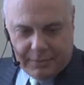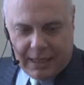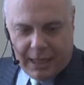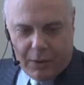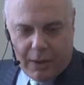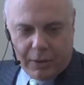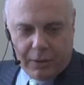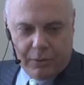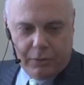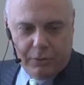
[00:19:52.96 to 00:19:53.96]
Now I'm
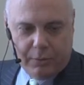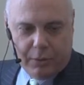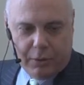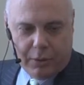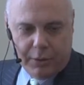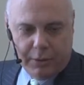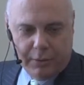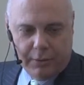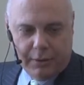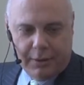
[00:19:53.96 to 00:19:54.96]
going to bore you